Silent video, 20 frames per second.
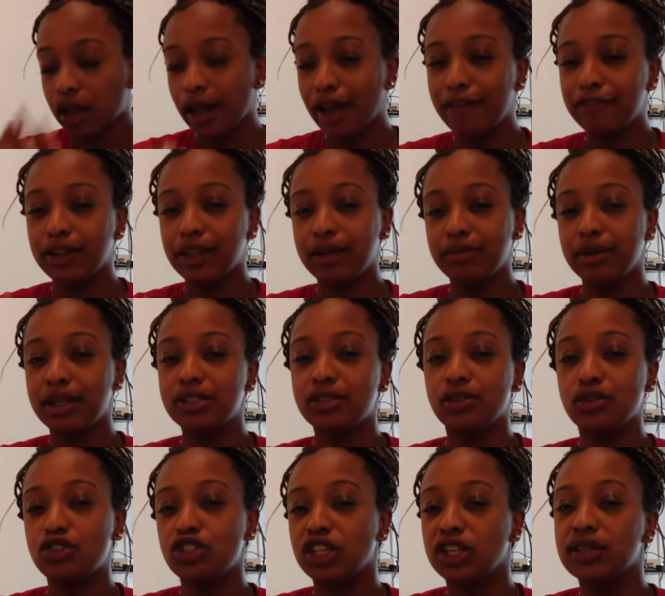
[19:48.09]
I feel like my
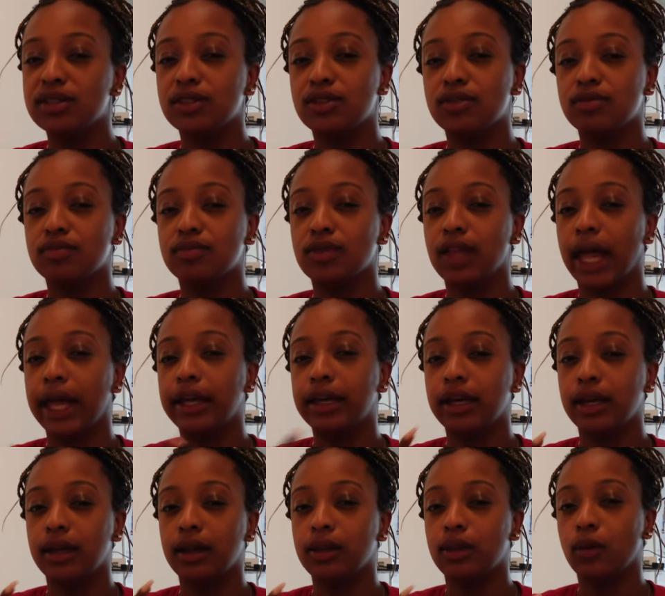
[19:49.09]
sushi isn't like
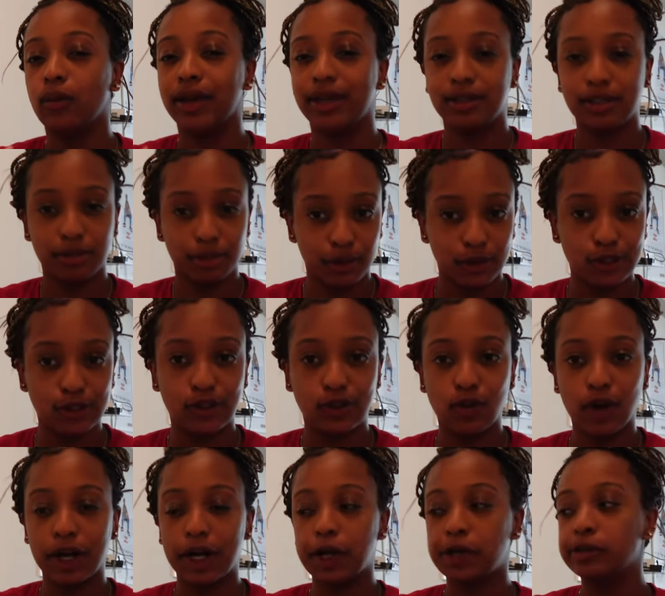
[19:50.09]
hitting the way it's supposed to
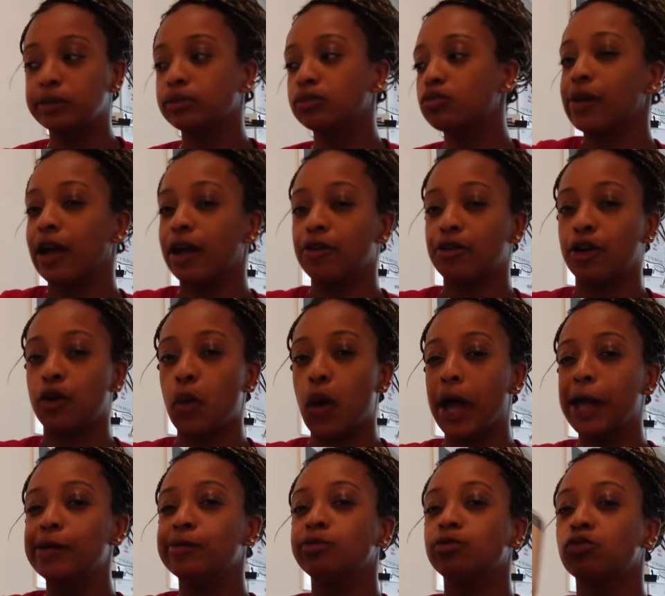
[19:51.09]
right now. I don't know
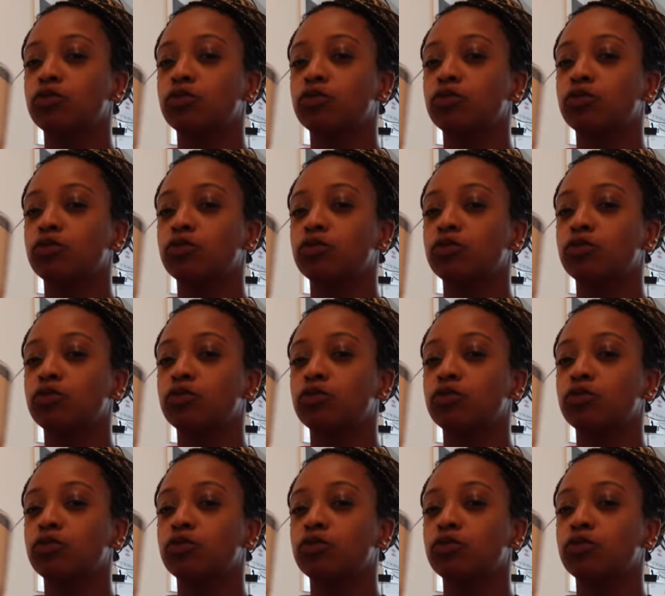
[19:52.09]
why.